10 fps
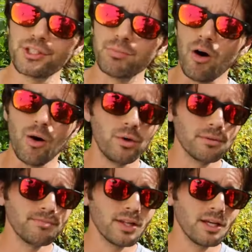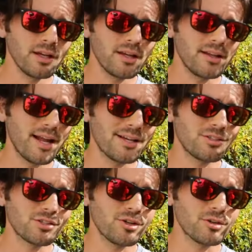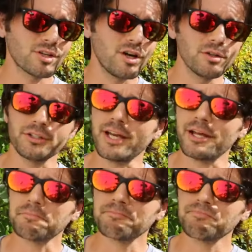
small one that hasn't turned color yet.